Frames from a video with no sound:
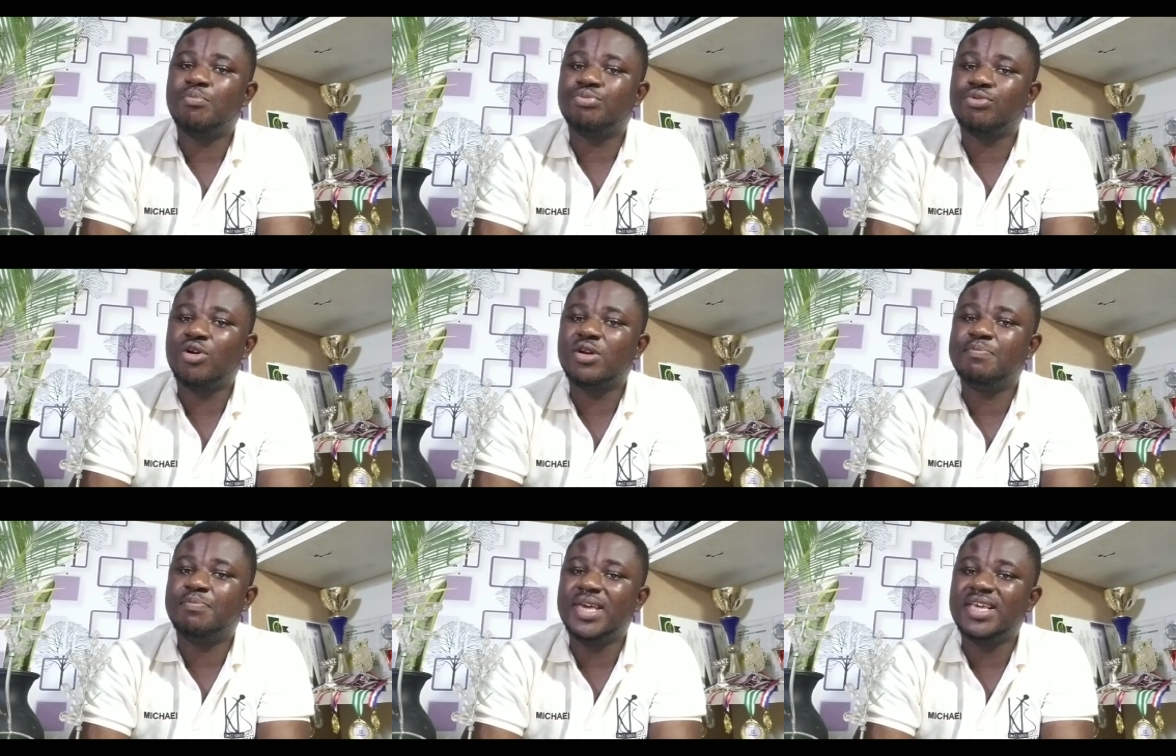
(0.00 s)

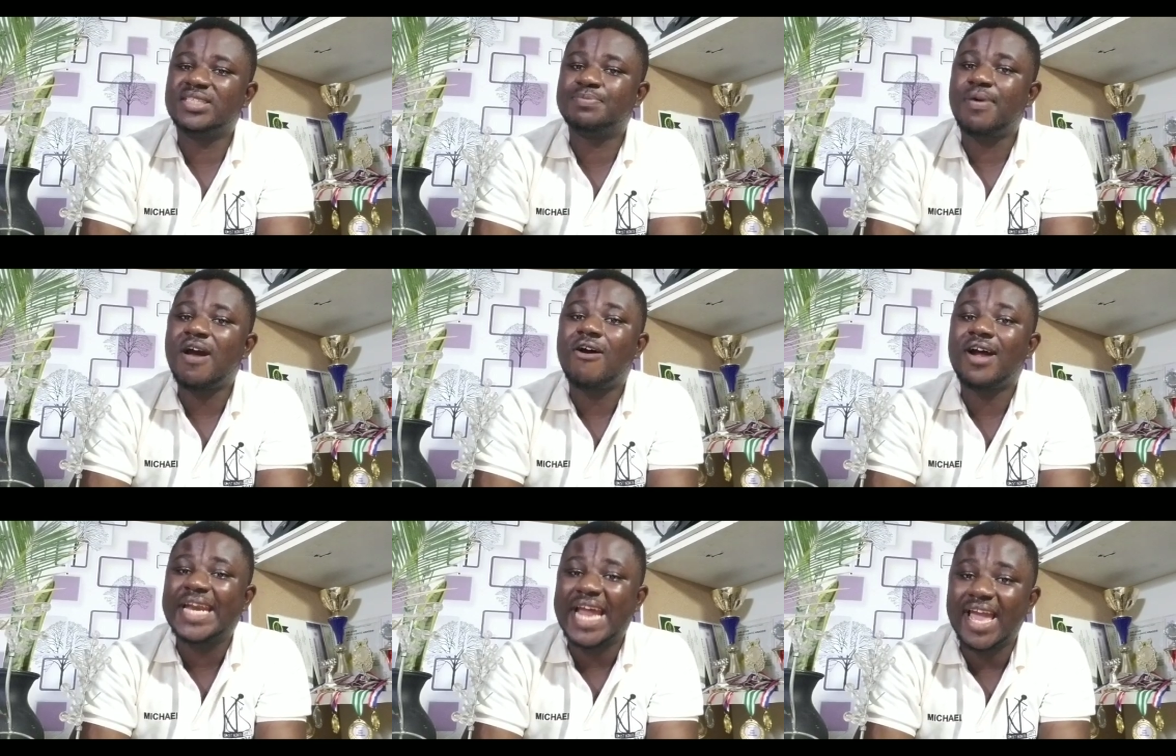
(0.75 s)
broad-based
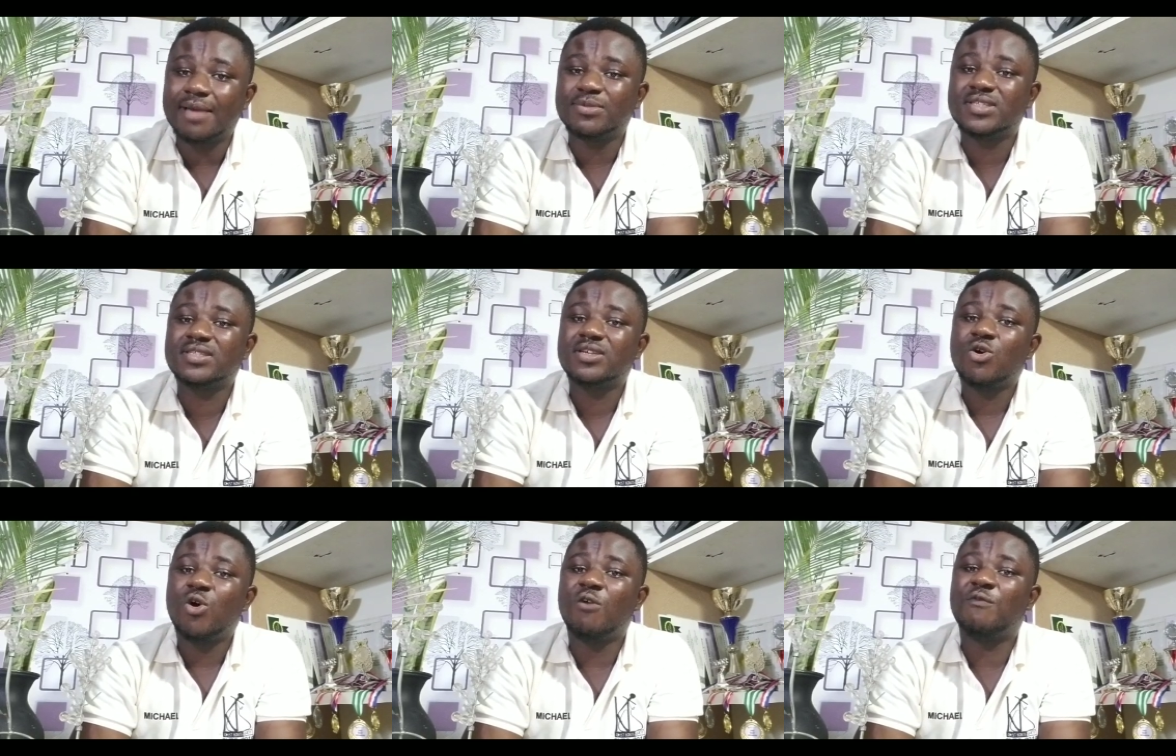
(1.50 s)
paradigms
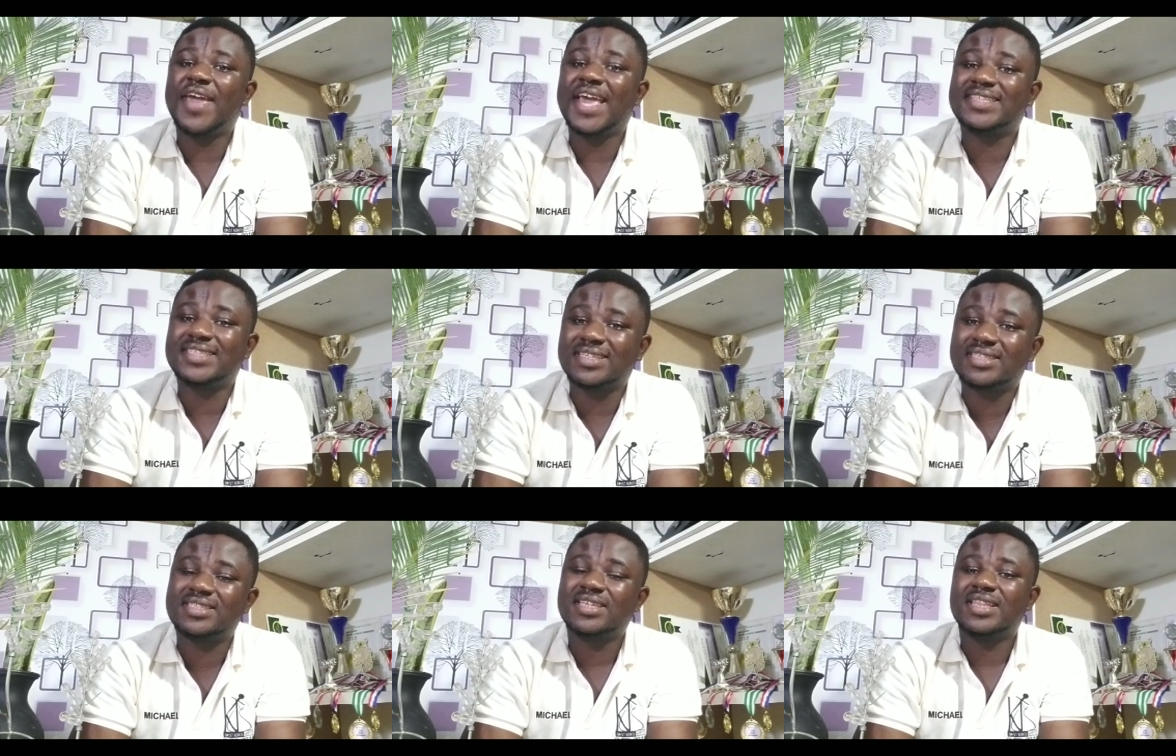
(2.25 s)
of ethics.